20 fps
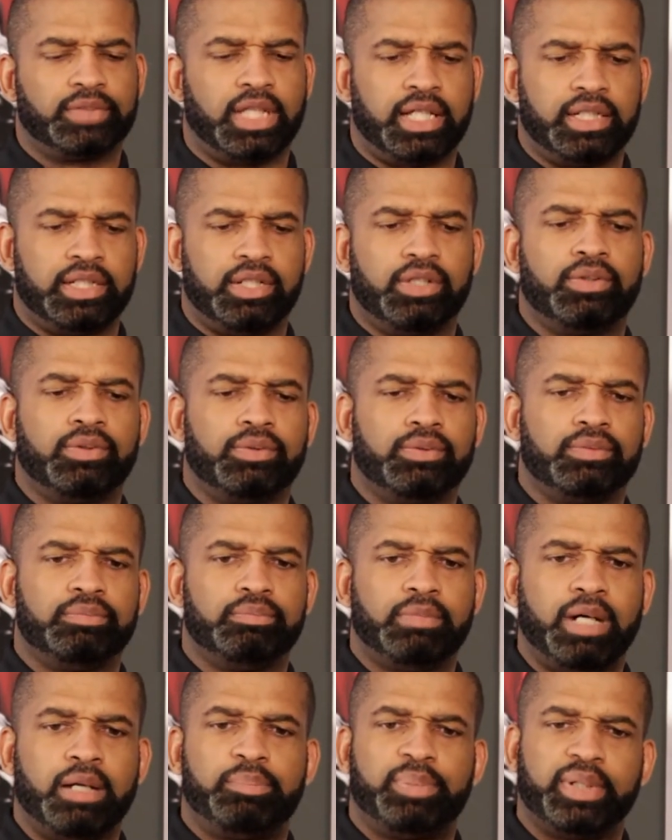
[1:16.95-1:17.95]
I know
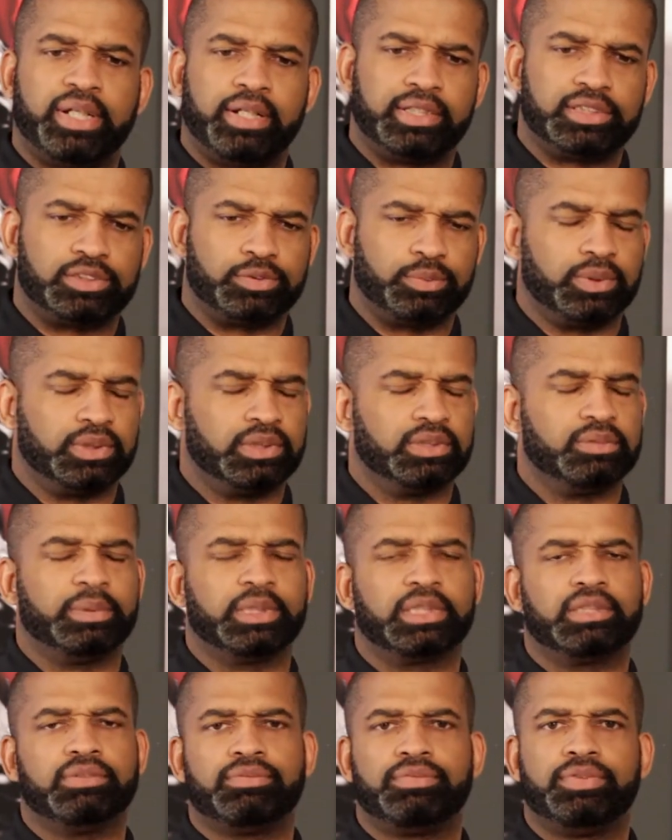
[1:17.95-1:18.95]
my parents were a little
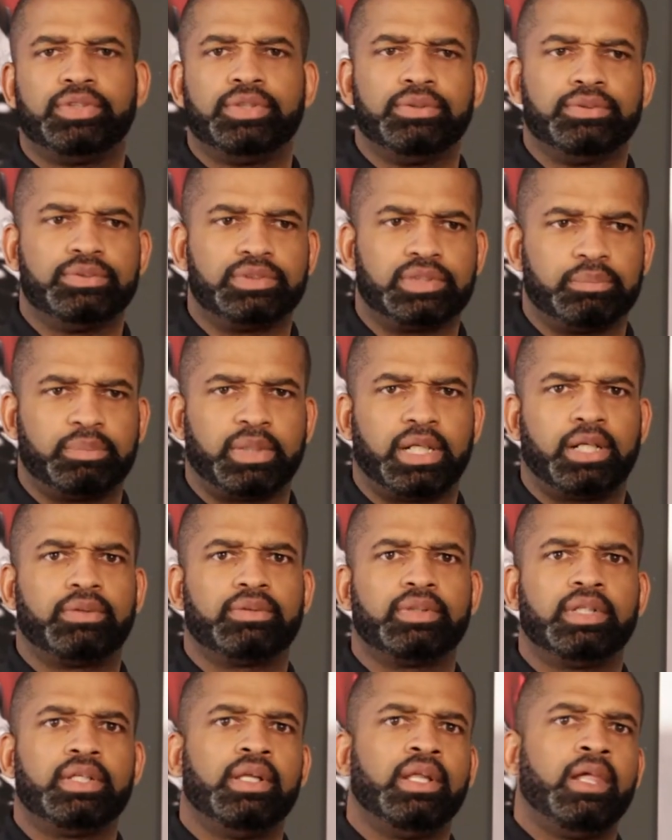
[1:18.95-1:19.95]
bit confused
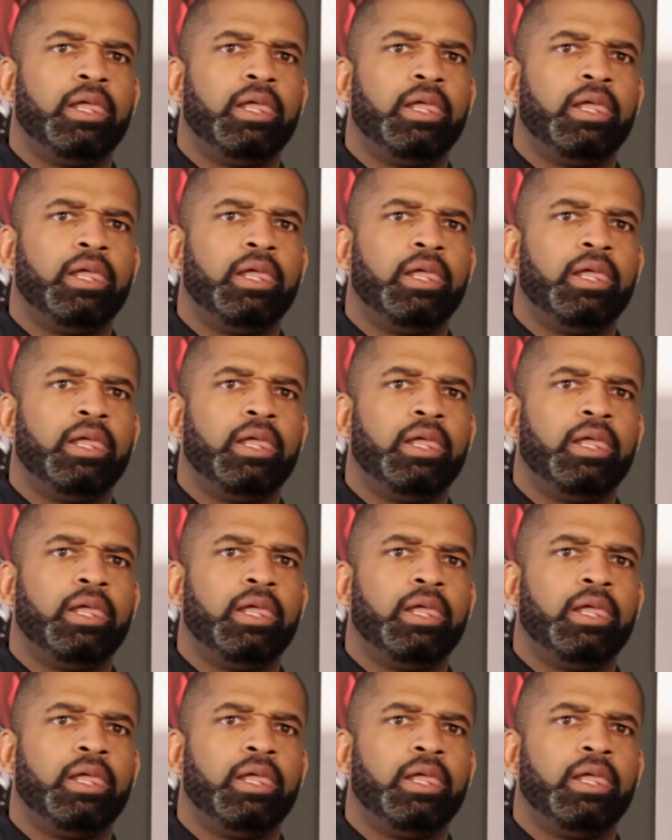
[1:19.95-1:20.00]
about